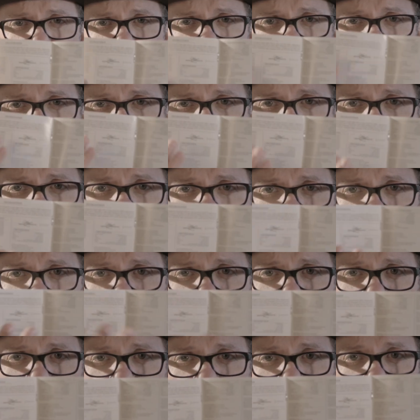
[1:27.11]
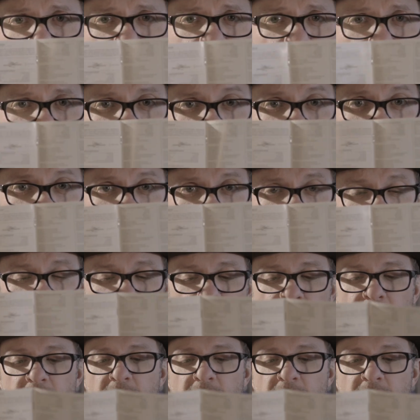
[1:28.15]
are laid out nicely like a book